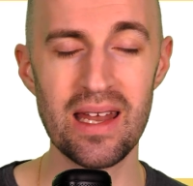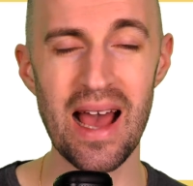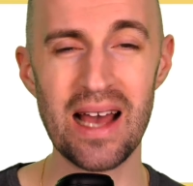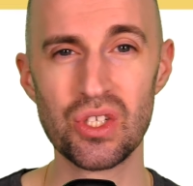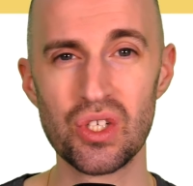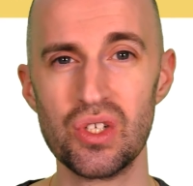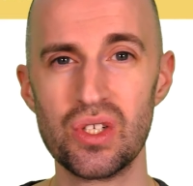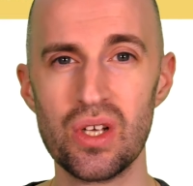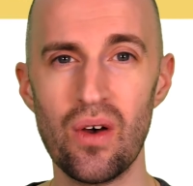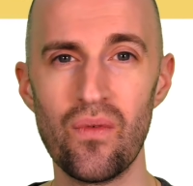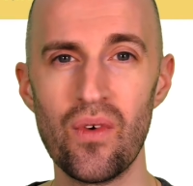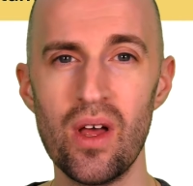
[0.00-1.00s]
ask
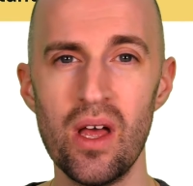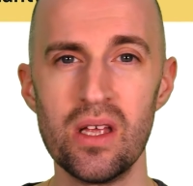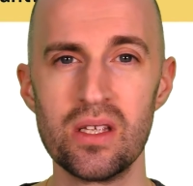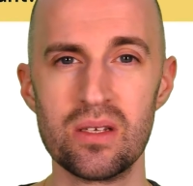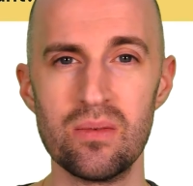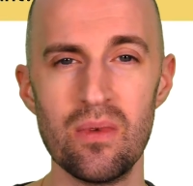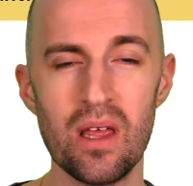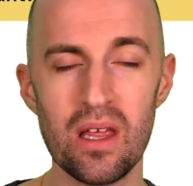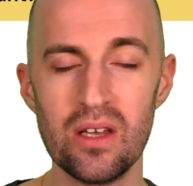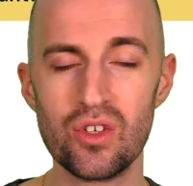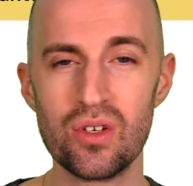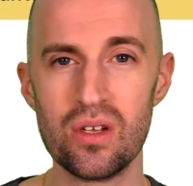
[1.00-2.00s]
yourself some
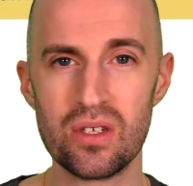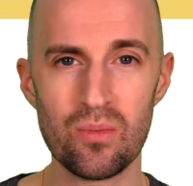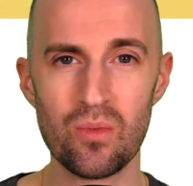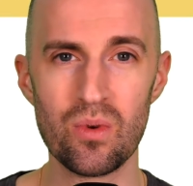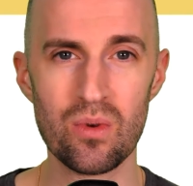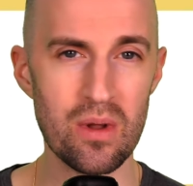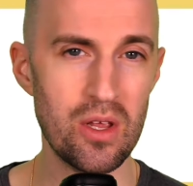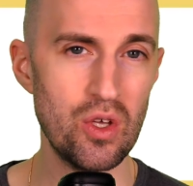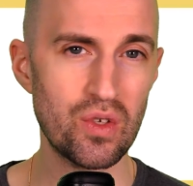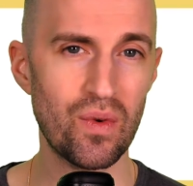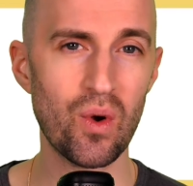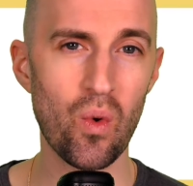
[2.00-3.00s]

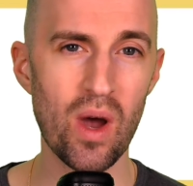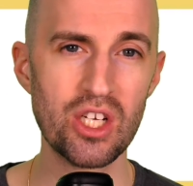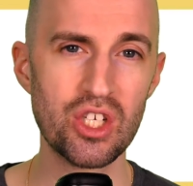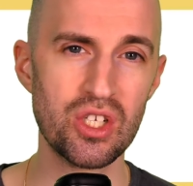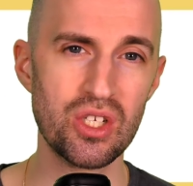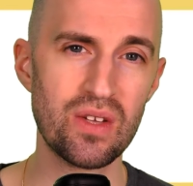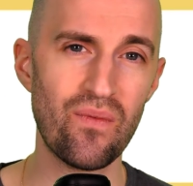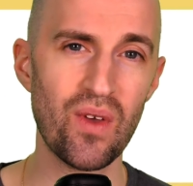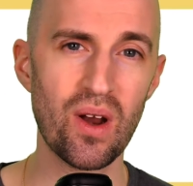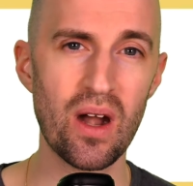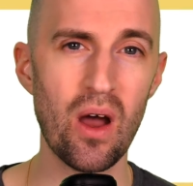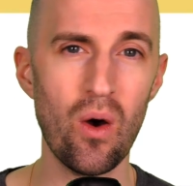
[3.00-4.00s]
useful questions to
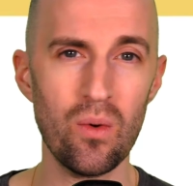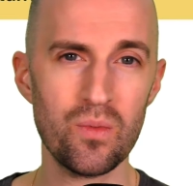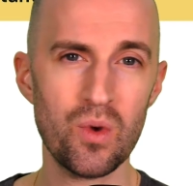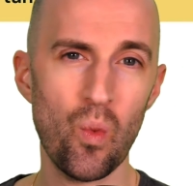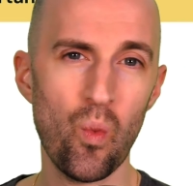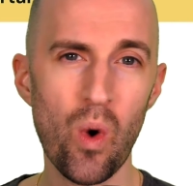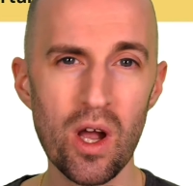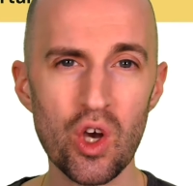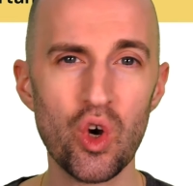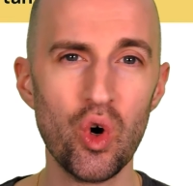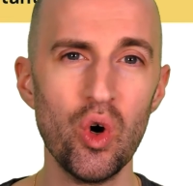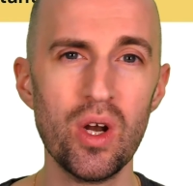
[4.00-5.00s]
figure out what
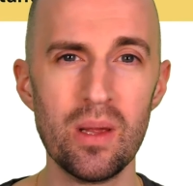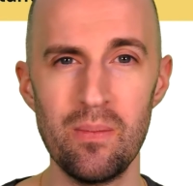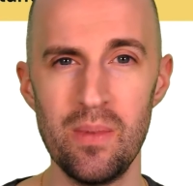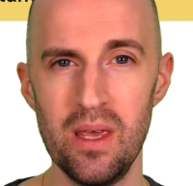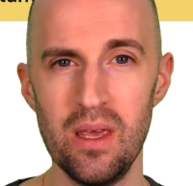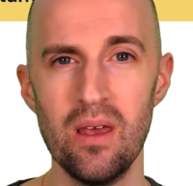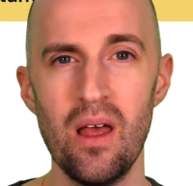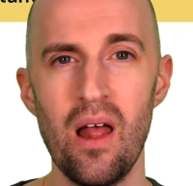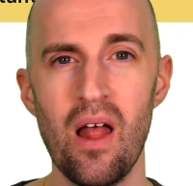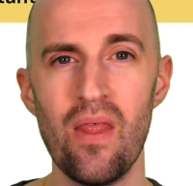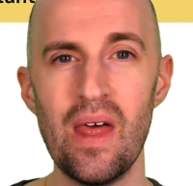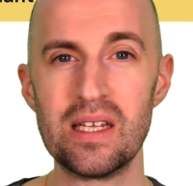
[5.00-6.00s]
could it be
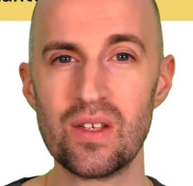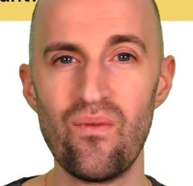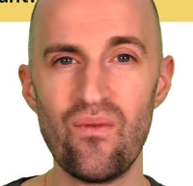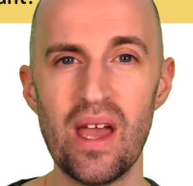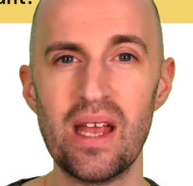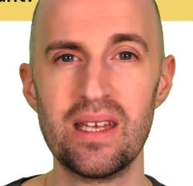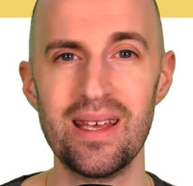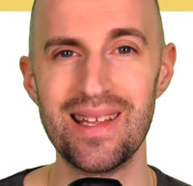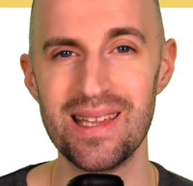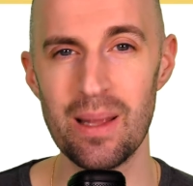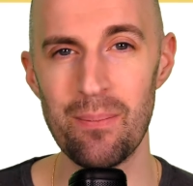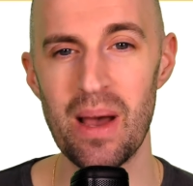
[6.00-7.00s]
that's
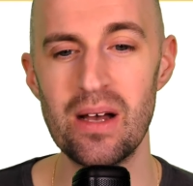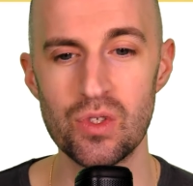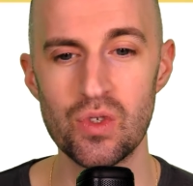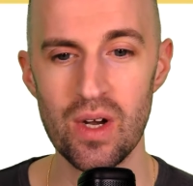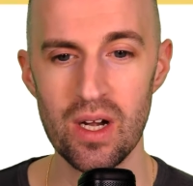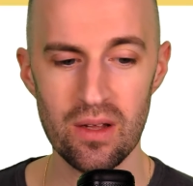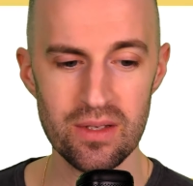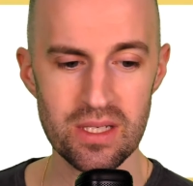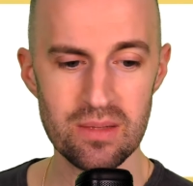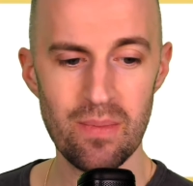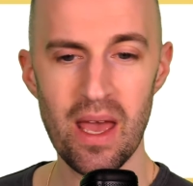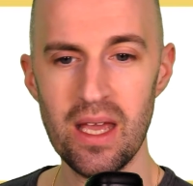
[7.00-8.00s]
affecting the bounce rate on this
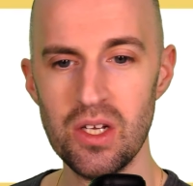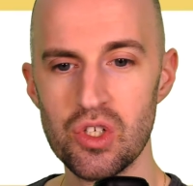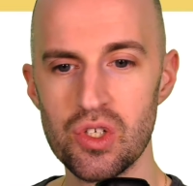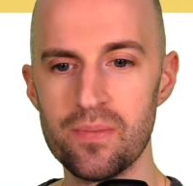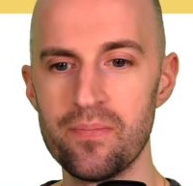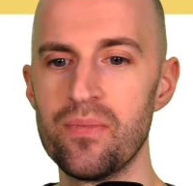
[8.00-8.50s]
page.